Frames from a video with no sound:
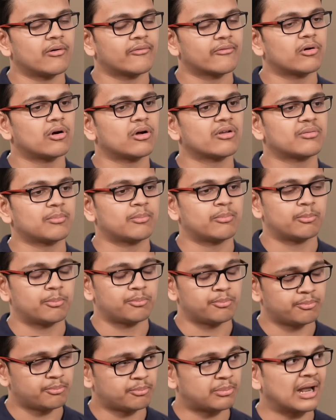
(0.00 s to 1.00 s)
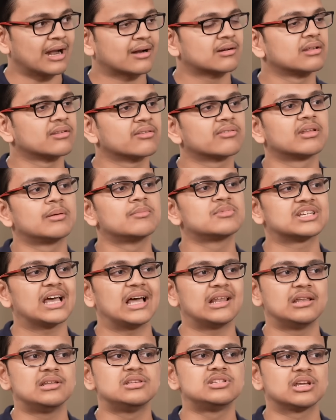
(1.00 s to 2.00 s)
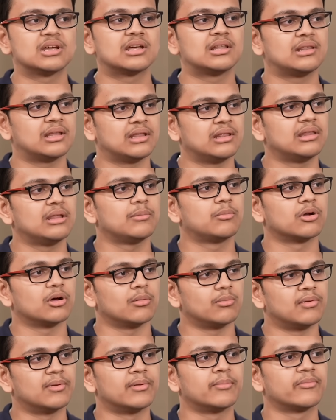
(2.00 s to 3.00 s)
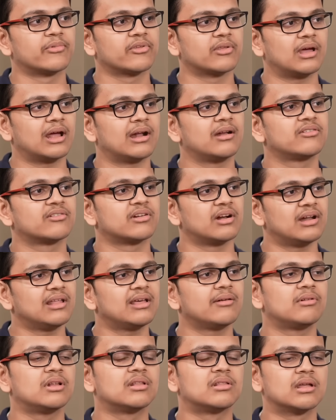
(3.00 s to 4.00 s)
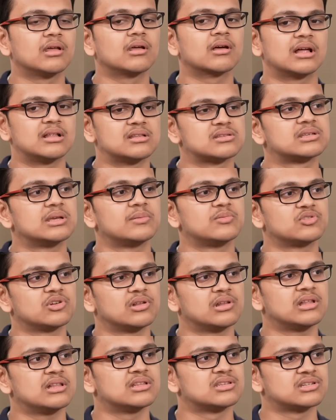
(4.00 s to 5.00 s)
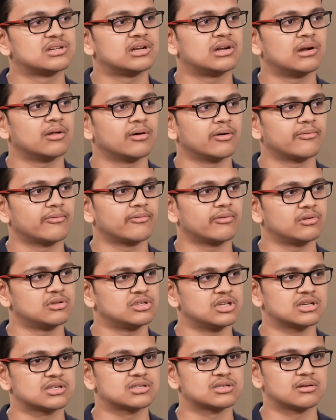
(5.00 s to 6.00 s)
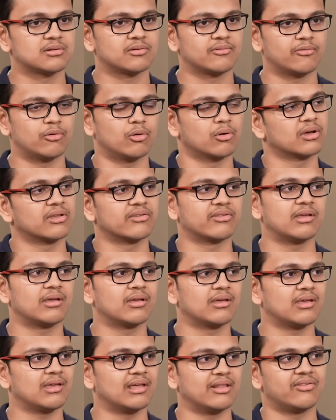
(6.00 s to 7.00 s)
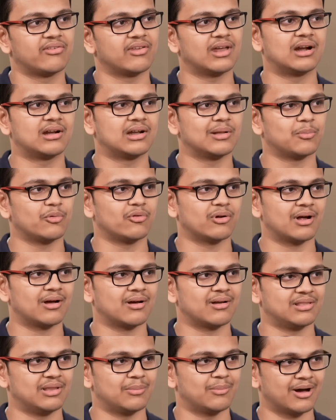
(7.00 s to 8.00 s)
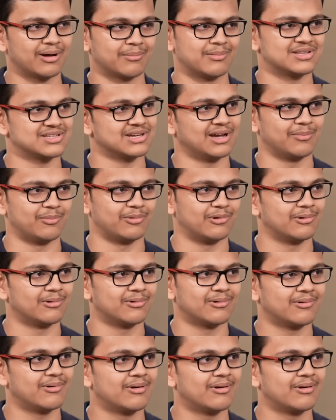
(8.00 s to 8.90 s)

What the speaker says: of course, practice some challenging and lengthy problems and study everything conceptually instead of just focusing ki NCRT pura dimag mein chhap lo.